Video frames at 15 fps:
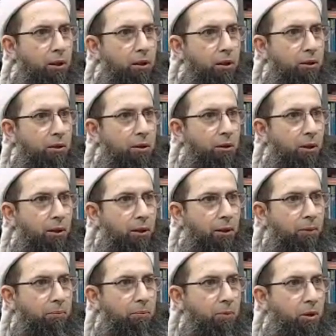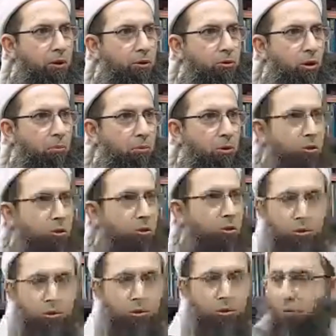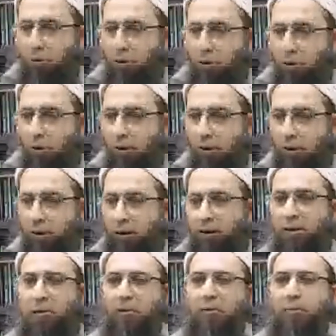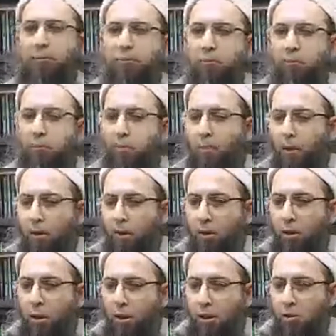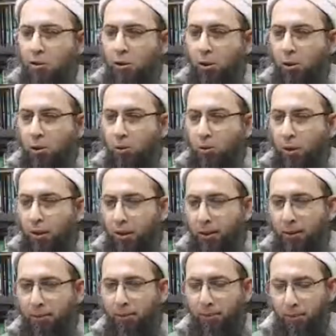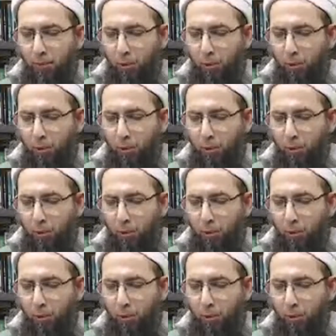and it's almost there. And so